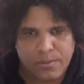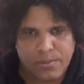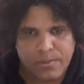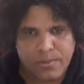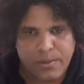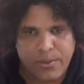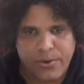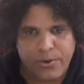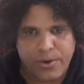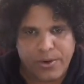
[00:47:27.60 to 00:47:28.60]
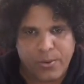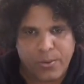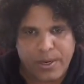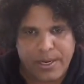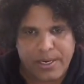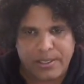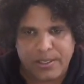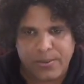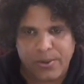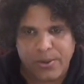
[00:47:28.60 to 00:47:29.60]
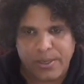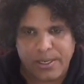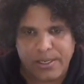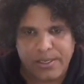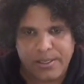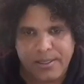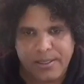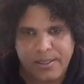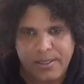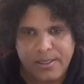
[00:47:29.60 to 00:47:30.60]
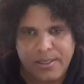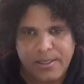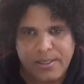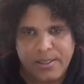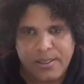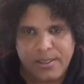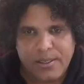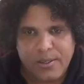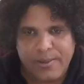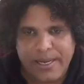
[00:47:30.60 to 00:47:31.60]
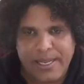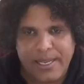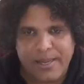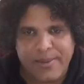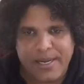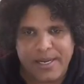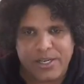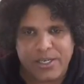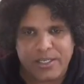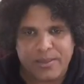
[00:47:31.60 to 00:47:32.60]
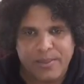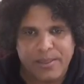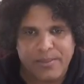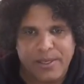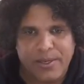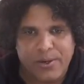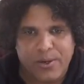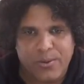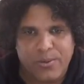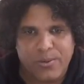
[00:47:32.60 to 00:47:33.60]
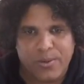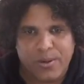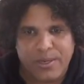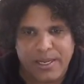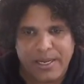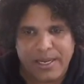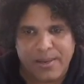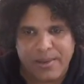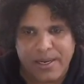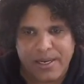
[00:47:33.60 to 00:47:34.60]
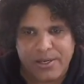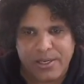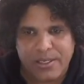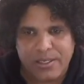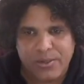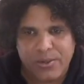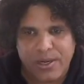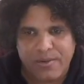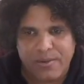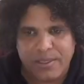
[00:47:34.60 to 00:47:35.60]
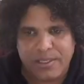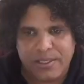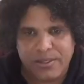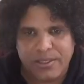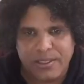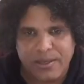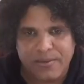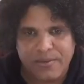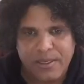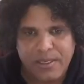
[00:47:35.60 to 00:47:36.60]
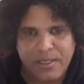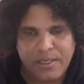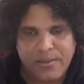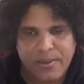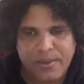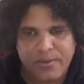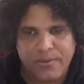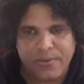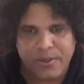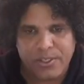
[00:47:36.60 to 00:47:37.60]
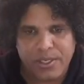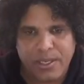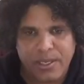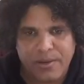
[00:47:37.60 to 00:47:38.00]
let me run the word and see what's going on. Nobody got the man address. Me know how they got the man address. You have a mysterious gift and a forging gift.